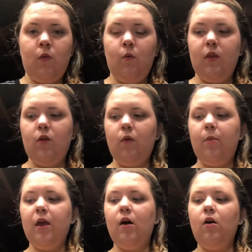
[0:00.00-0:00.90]
With the
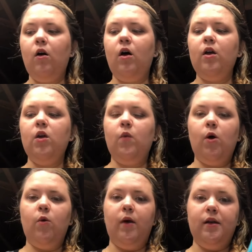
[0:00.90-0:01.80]
rubbing alcohol, you
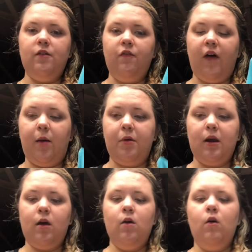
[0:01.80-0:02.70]
will want fabric,